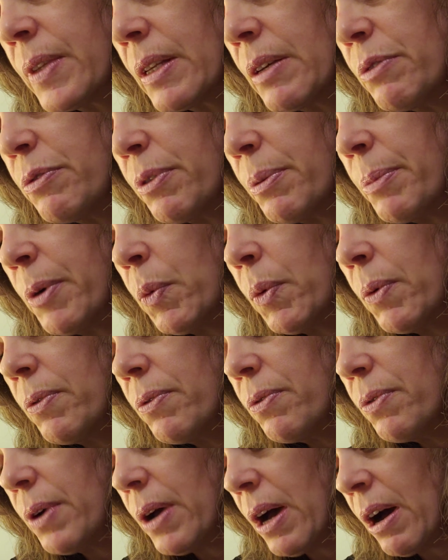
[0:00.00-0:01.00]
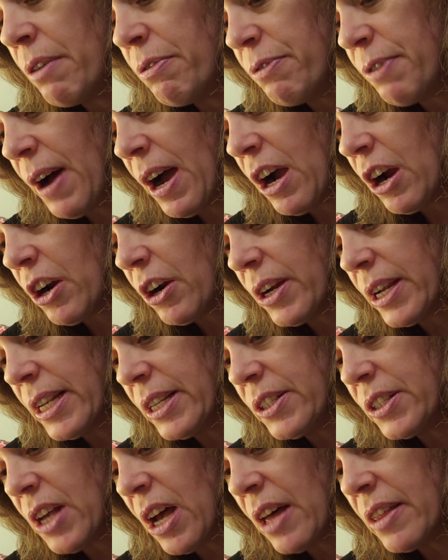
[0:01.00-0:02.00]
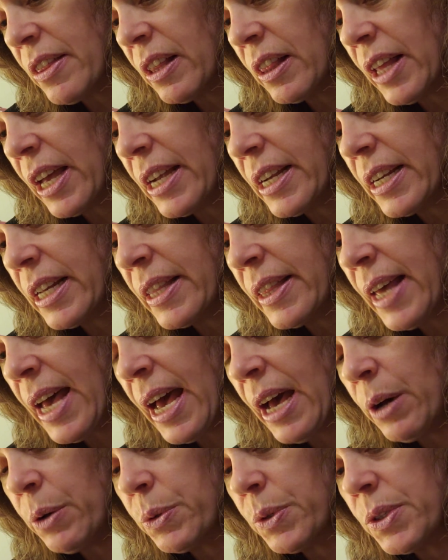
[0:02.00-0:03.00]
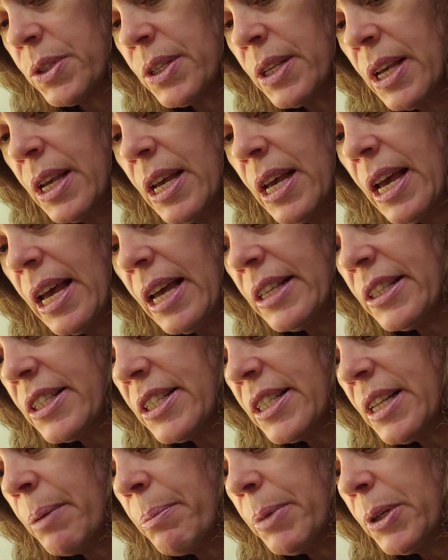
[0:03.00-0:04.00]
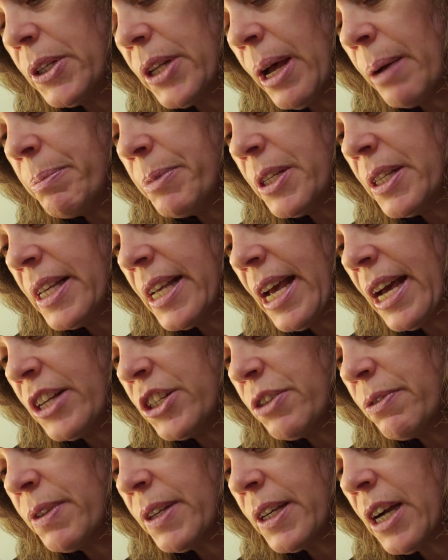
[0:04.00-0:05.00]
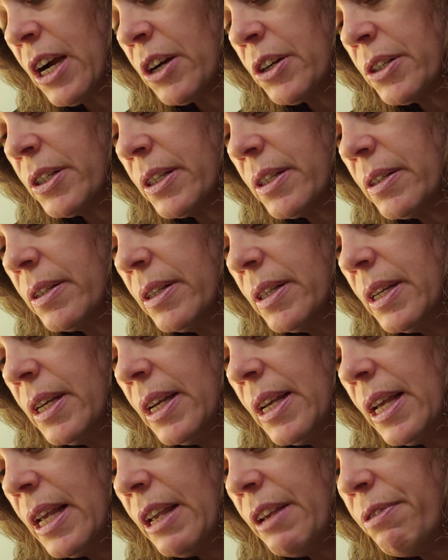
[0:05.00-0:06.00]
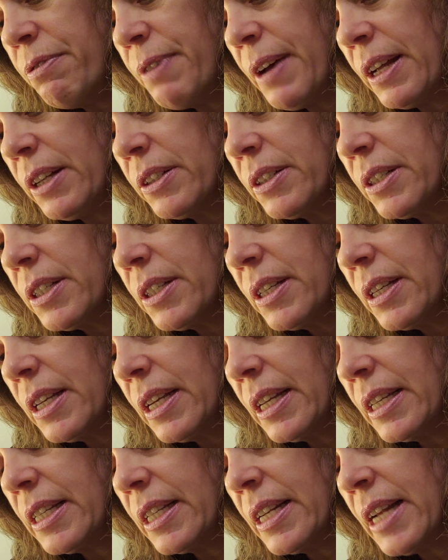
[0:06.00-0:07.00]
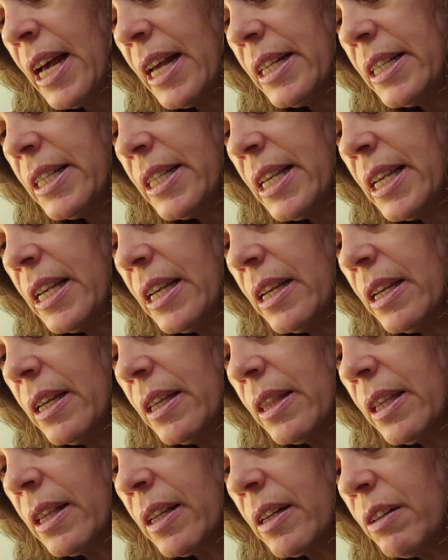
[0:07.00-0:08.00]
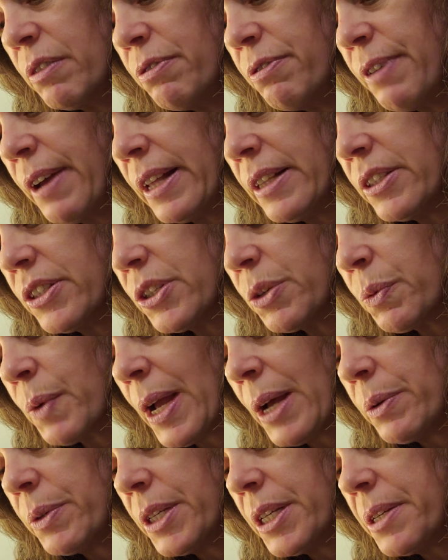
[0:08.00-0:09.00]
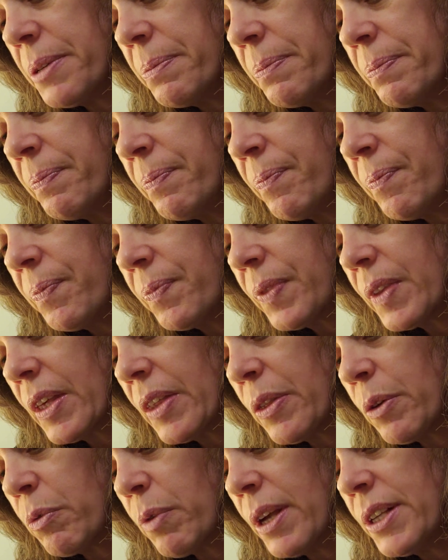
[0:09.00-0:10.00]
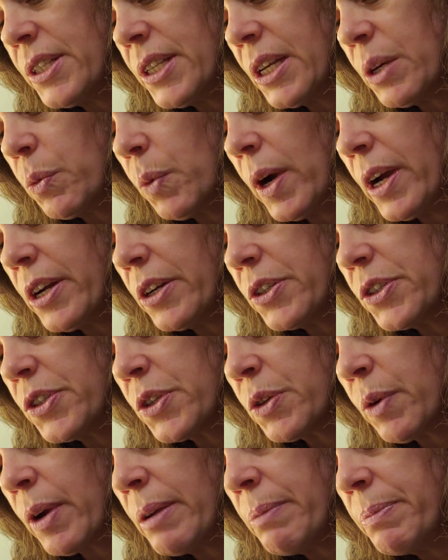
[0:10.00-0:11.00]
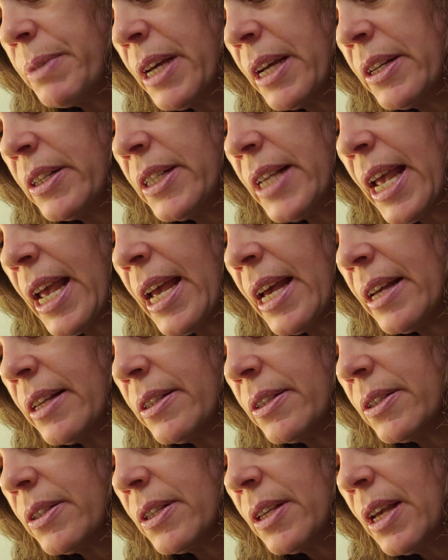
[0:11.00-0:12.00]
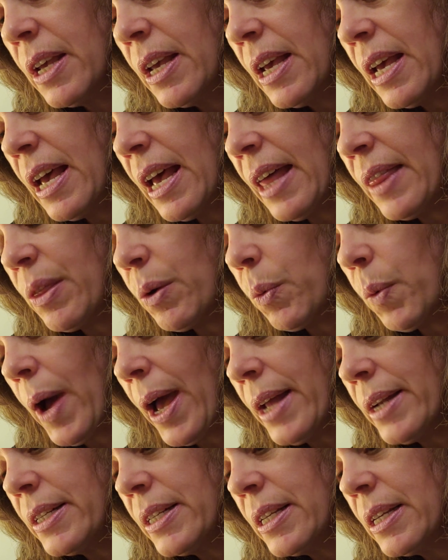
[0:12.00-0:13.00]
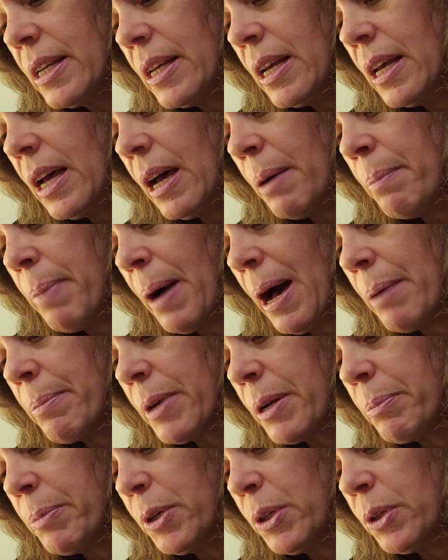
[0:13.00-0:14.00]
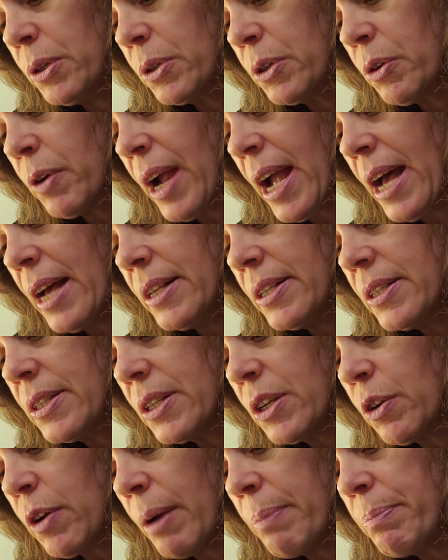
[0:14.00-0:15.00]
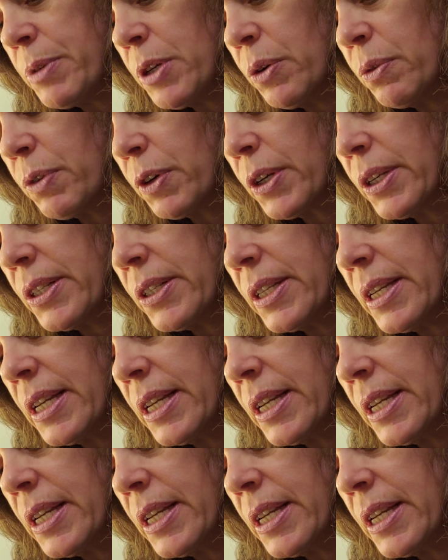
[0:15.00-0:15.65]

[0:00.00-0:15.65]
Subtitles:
From afar he saw the light in the house and stumbled up to the edge of the garden. He felt, he did not see, the little fence around it. The rusting wire scraped on his hands, and the wet, abominable grass crept over his